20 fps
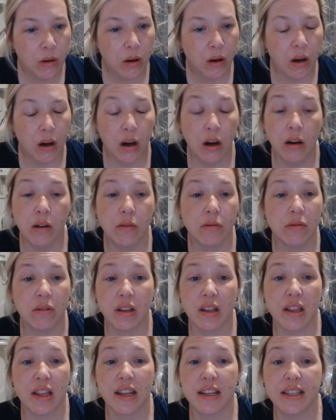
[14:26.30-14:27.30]

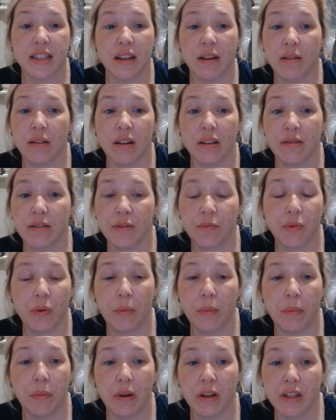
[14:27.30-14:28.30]
there's it's
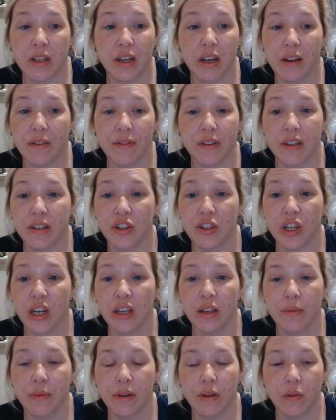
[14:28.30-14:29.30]
probably, I don't know if it's
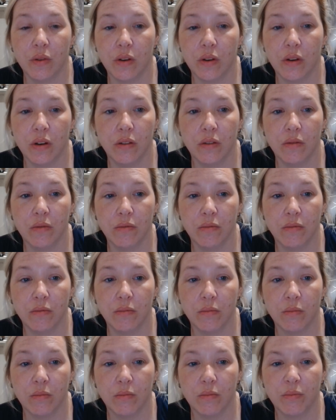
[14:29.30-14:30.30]
genuine or not.
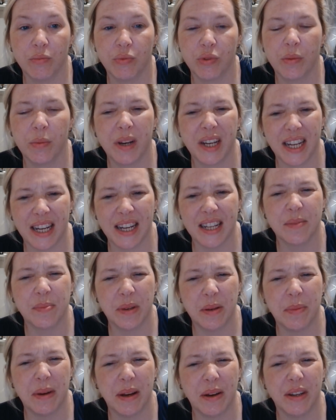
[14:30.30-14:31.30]
Probably has
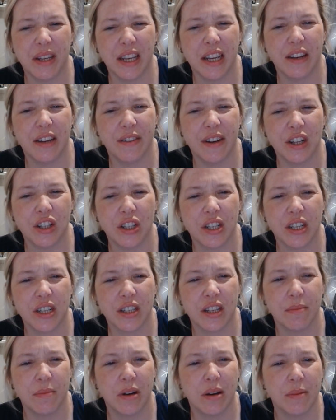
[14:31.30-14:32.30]
been about a year actually,
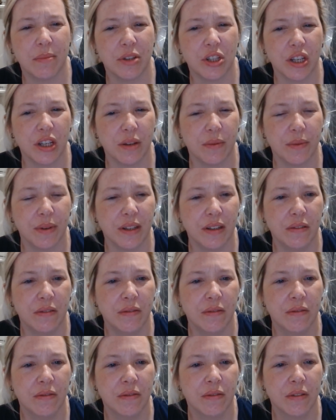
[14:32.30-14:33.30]
so it might be genuine.
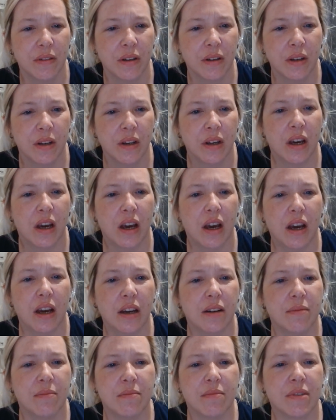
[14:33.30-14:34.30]

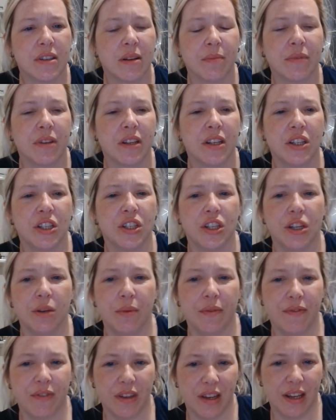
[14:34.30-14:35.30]
Something to do
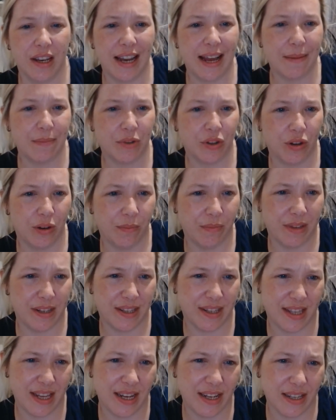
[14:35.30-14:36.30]
with the laptop. This
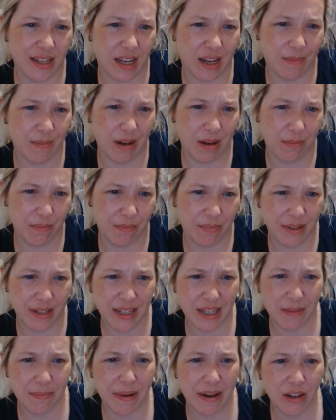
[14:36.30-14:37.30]
thing's come up. It
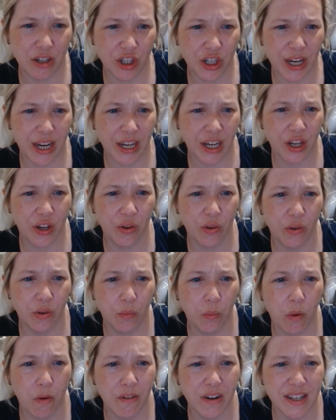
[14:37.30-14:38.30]
says about check your
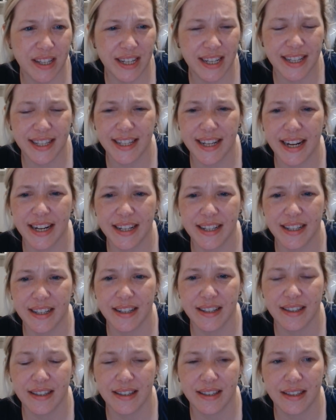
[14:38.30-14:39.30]
warranty
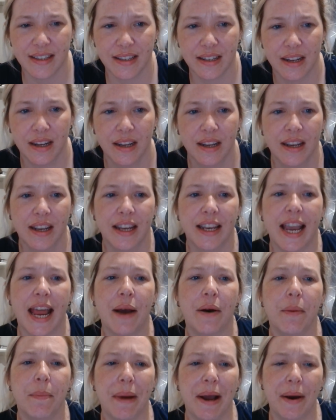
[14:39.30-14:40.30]
status.
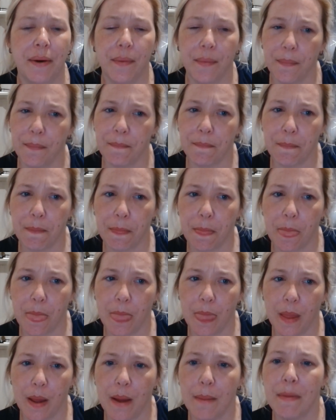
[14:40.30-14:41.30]
Now, about
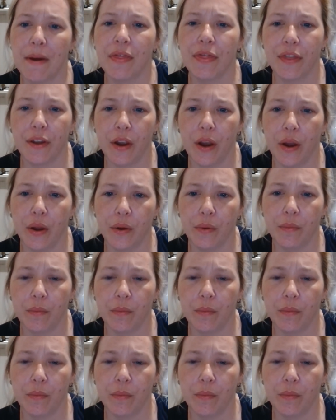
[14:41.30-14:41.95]
a month ago,